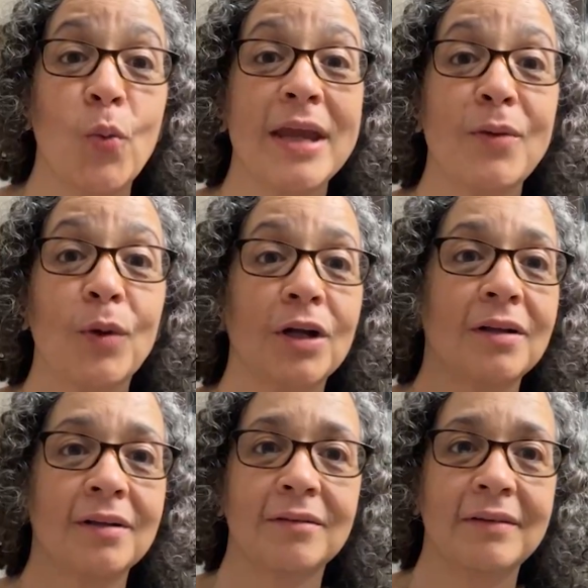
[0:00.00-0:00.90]
we
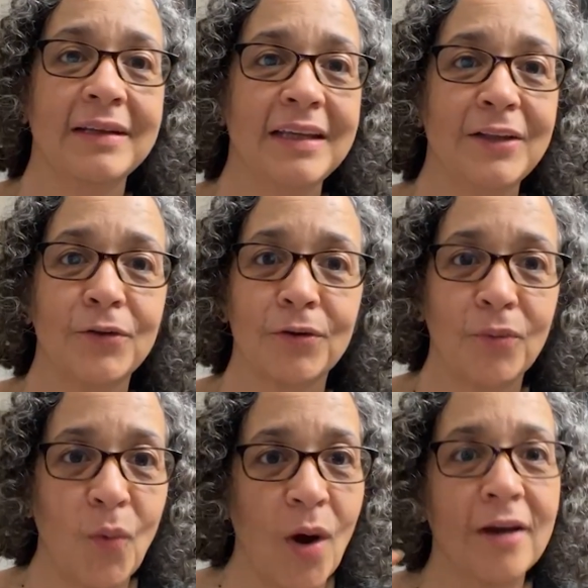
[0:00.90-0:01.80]
will
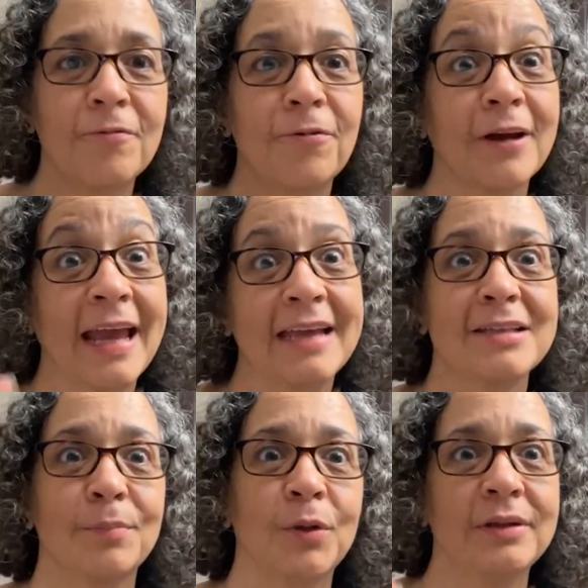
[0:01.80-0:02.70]
either one,
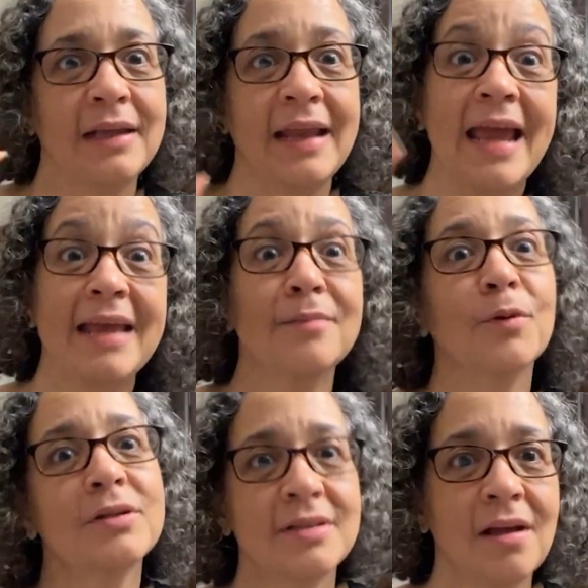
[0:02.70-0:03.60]
forget to put that, hey, the
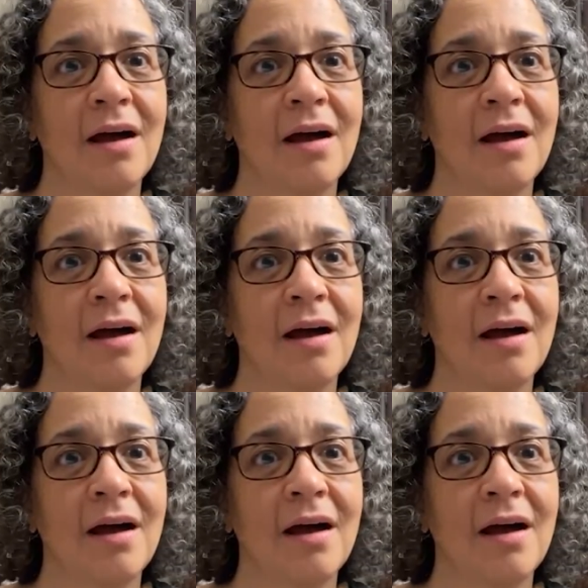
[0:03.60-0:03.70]
book's